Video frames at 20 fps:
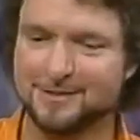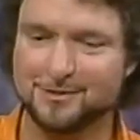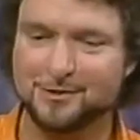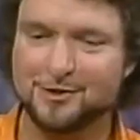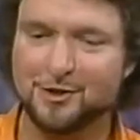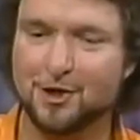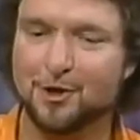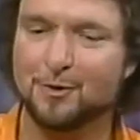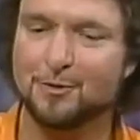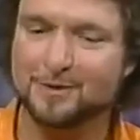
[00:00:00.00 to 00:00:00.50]

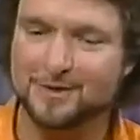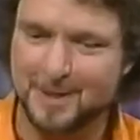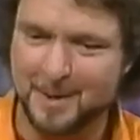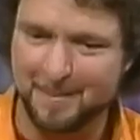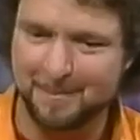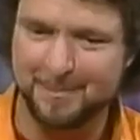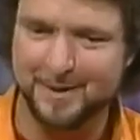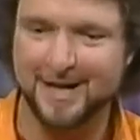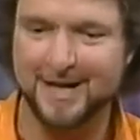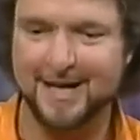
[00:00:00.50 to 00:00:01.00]
Don't
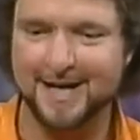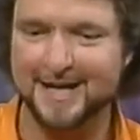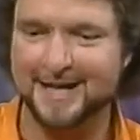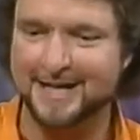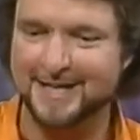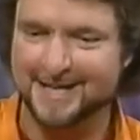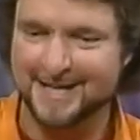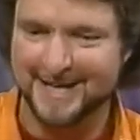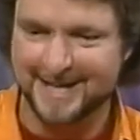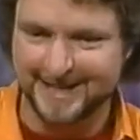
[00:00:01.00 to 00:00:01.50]

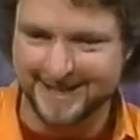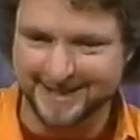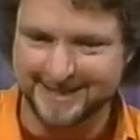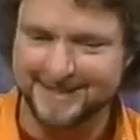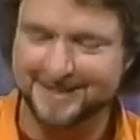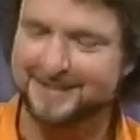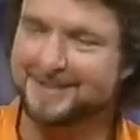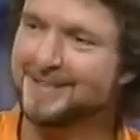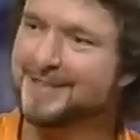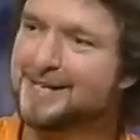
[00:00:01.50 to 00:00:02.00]
buy
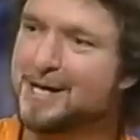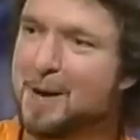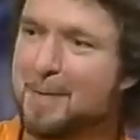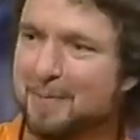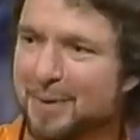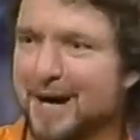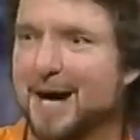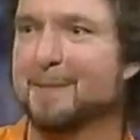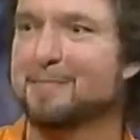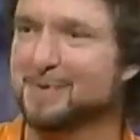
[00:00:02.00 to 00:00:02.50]
anything
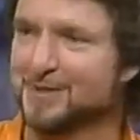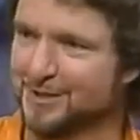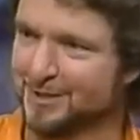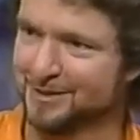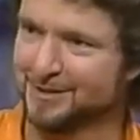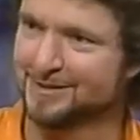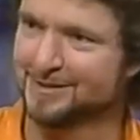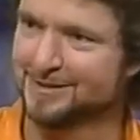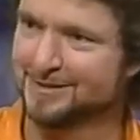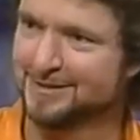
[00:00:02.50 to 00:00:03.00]
popular.